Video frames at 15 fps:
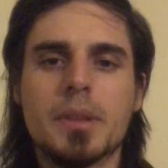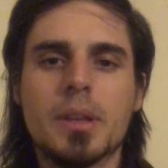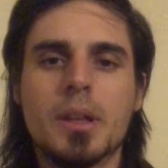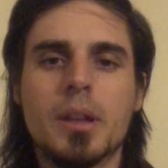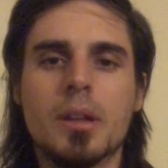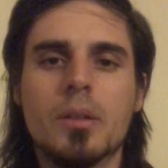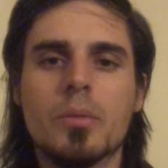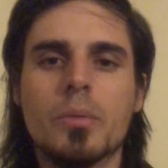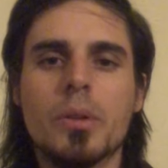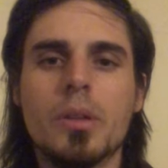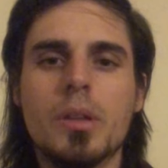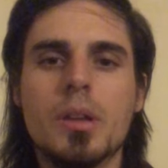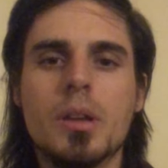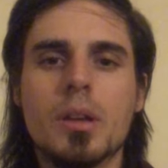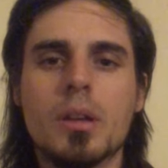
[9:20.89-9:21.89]
getting
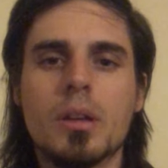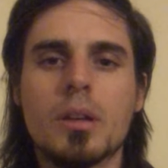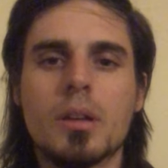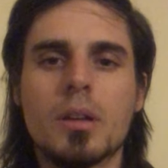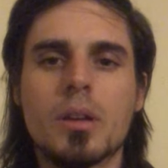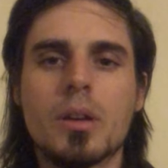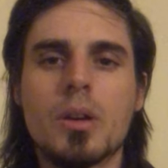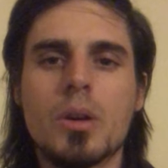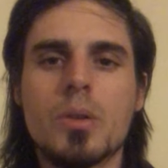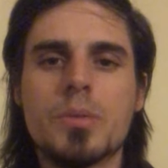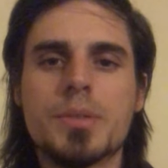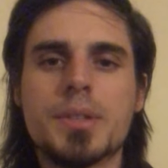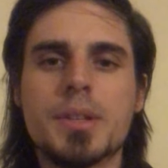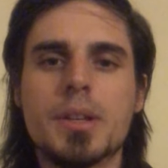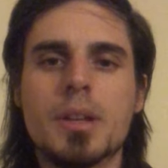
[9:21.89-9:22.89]
really
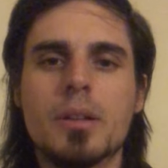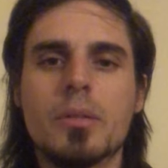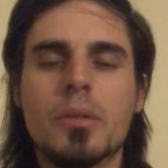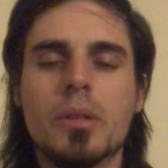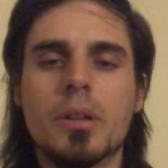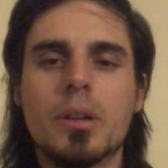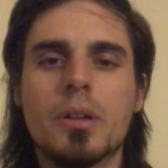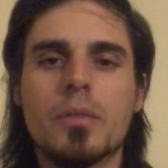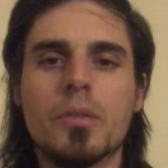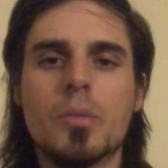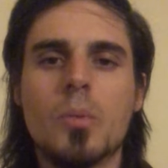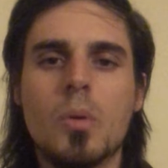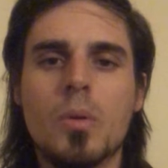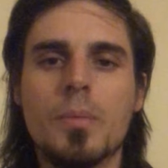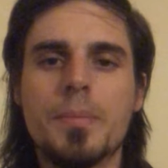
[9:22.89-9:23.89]
cozy, getting really
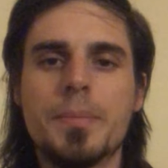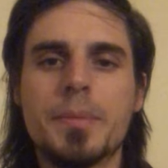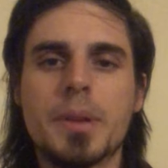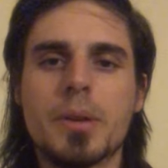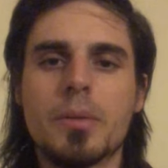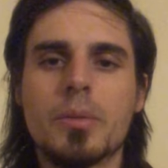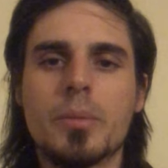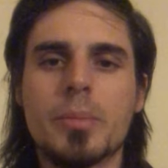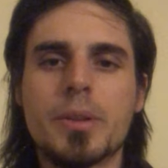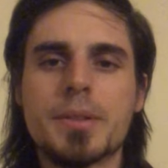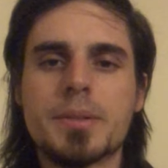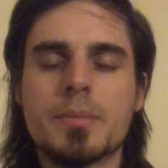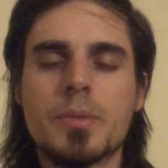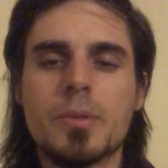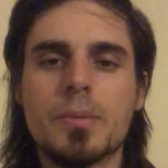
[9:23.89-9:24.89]
comfortable here in the
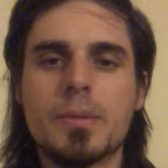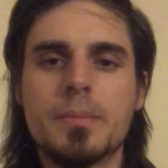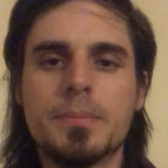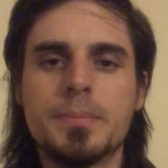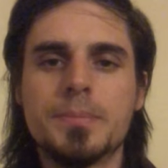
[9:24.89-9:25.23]
present moment,